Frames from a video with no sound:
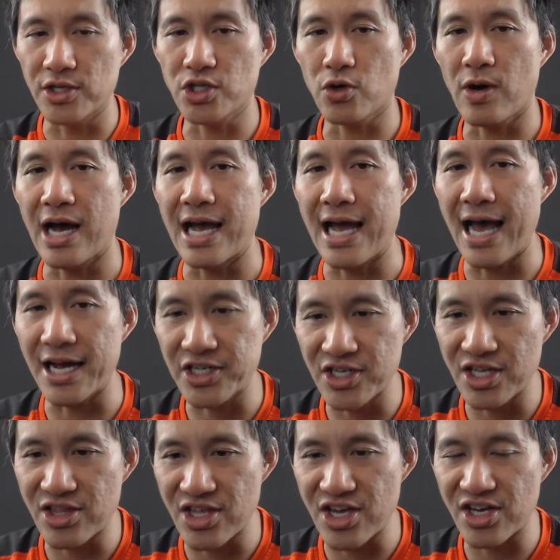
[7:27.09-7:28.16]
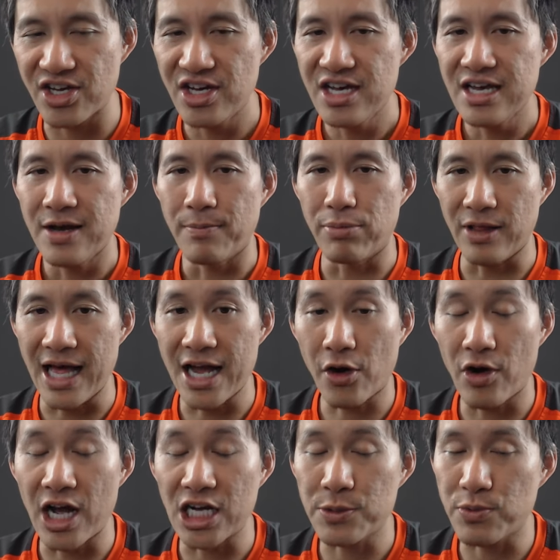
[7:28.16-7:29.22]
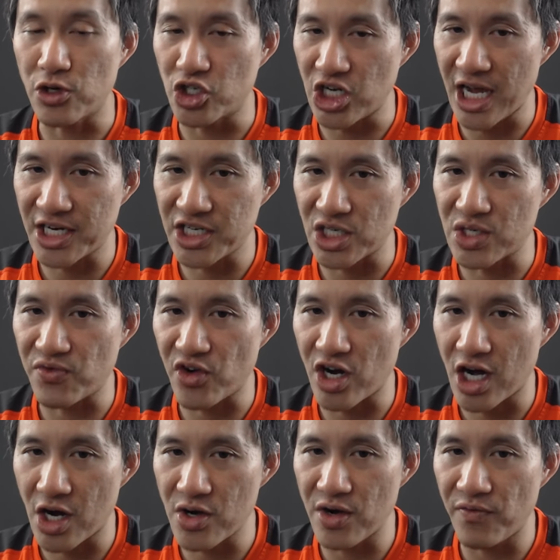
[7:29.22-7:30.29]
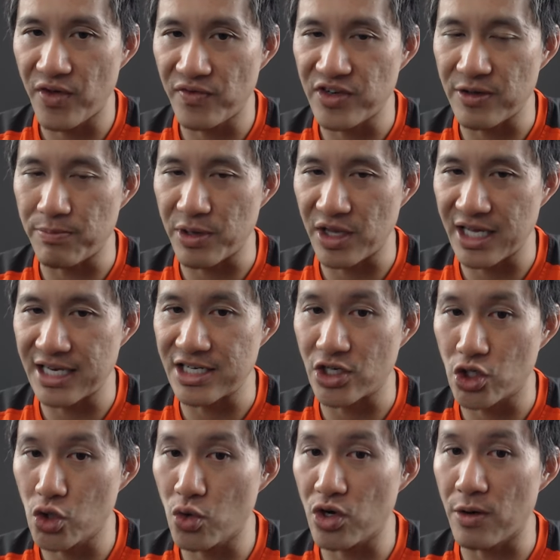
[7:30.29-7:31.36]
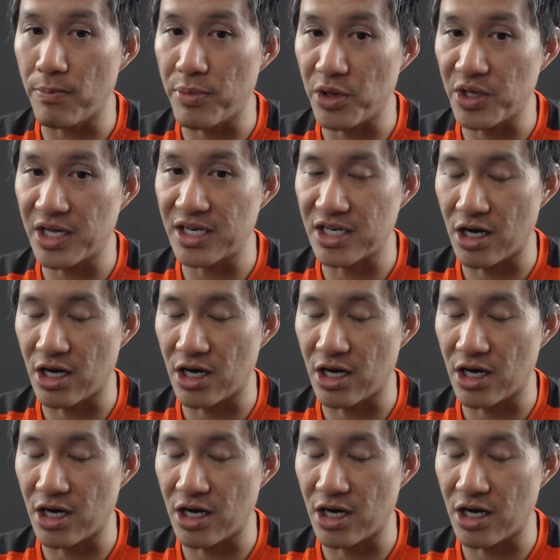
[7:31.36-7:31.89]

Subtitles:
So I actually think BlackRock's projections for $150 billion to $200 billion